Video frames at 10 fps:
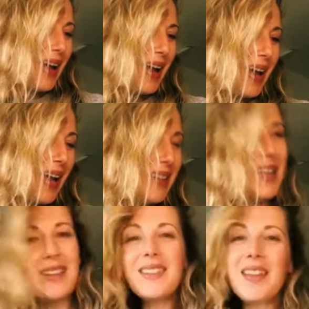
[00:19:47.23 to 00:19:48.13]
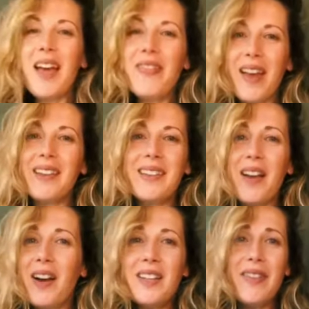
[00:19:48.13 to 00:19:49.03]
And that's
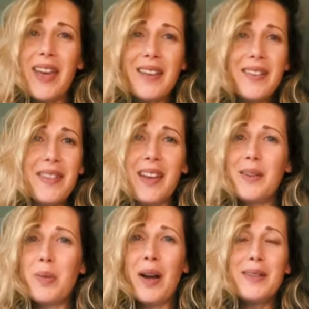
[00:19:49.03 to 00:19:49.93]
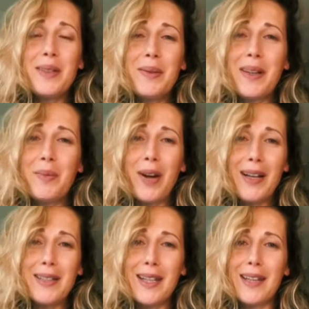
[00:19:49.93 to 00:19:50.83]
kind of it. That's what I do when I
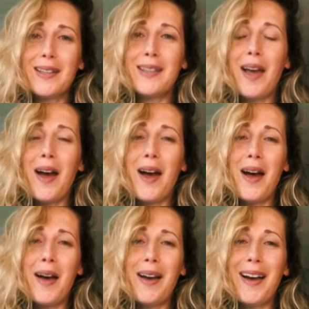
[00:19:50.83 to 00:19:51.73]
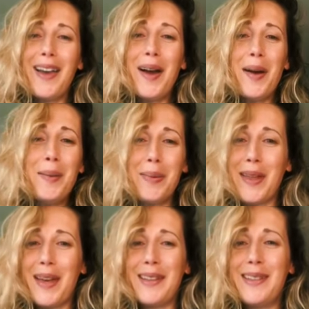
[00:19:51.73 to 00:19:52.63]
practice. I hope
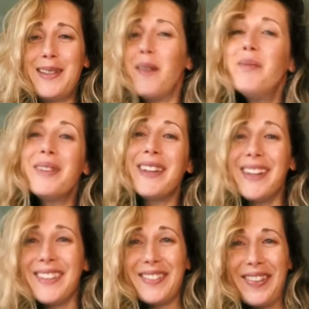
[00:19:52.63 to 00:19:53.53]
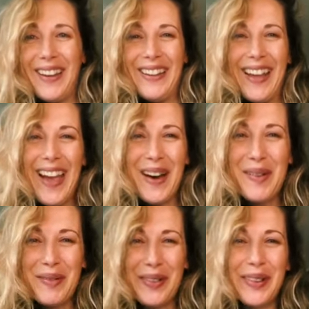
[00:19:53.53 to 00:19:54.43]
that somebody has found that
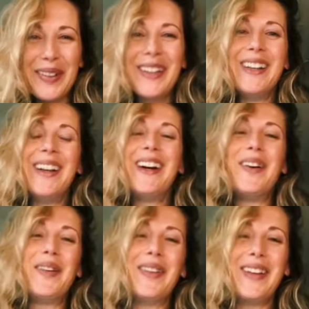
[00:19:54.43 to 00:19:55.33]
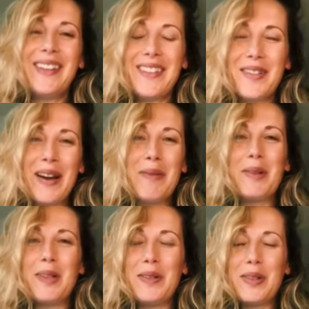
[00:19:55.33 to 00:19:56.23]
helpful on Instagram or
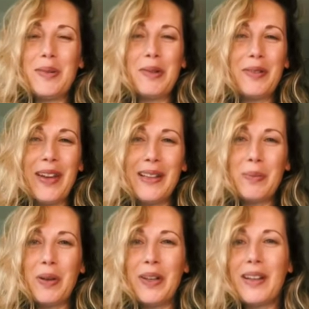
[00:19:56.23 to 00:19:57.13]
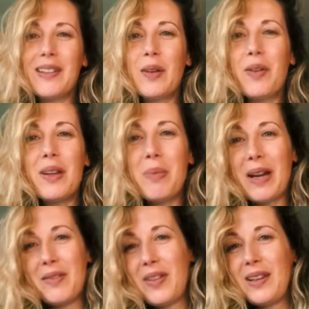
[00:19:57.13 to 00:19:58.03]
YouTube or Facebook. Sorry
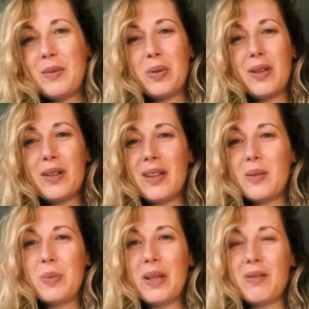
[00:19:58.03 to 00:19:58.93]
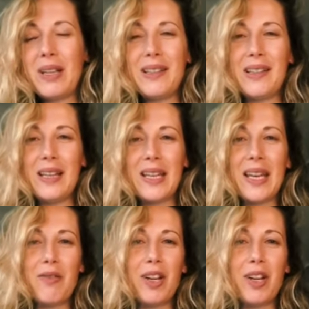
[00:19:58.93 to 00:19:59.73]
about Facebook. It's being really silly again right